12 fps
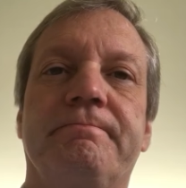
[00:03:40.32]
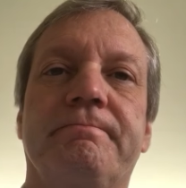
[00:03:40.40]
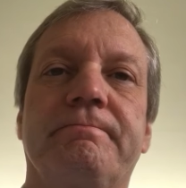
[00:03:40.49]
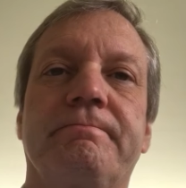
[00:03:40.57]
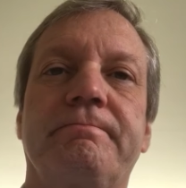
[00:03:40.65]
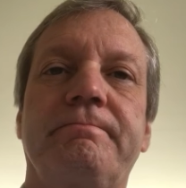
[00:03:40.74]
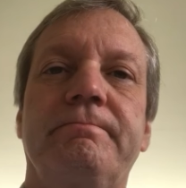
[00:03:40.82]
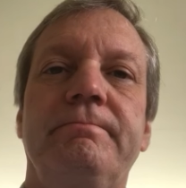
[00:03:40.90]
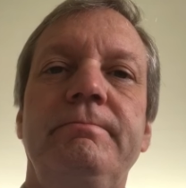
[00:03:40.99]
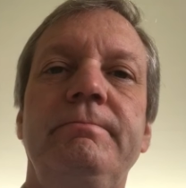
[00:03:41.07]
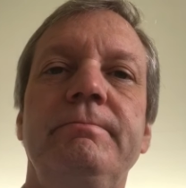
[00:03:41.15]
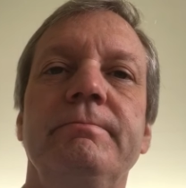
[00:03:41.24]

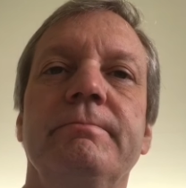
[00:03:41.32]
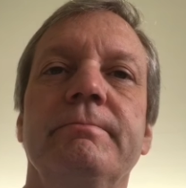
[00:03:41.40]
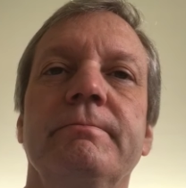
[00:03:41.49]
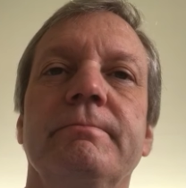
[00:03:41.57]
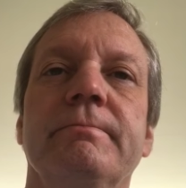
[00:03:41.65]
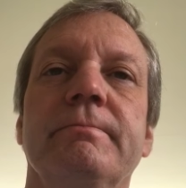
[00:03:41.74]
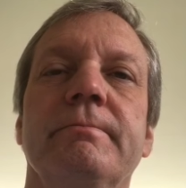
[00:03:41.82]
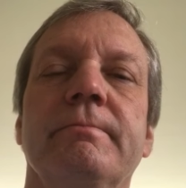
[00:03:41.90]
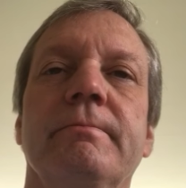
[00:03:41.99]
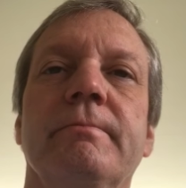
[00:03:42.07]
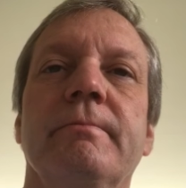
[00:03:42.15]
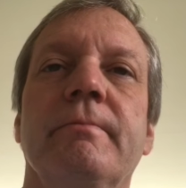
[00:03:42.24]

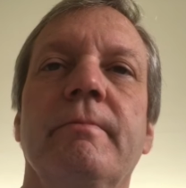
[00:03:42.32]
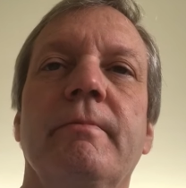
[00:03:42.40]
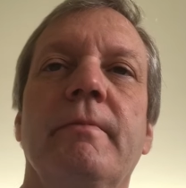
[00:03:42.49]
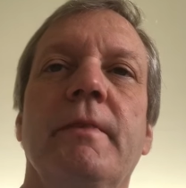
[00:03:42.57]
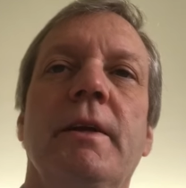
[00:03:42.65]
[no speech]